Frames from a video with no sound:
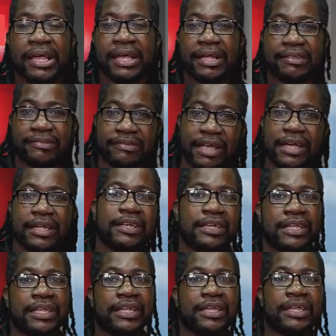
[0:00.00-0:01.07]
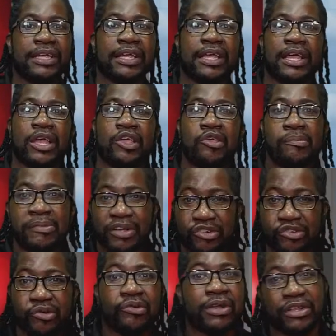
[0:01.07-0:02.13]
And secondly, you make
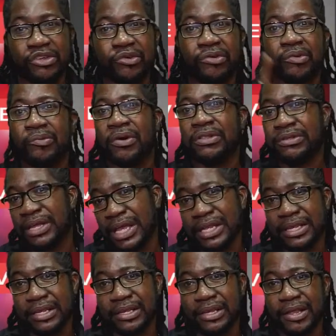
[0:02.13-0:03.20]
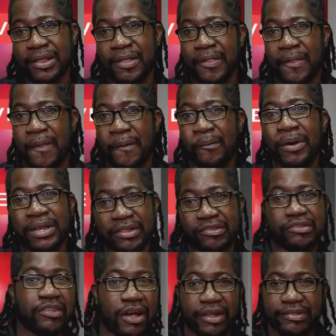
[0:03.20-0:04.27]
sure that you're the one to end it when it
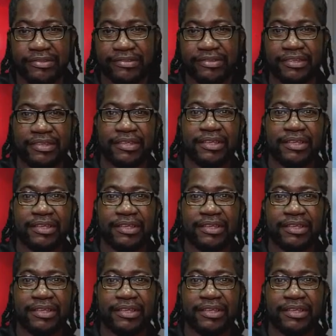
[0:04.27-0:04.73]
starts,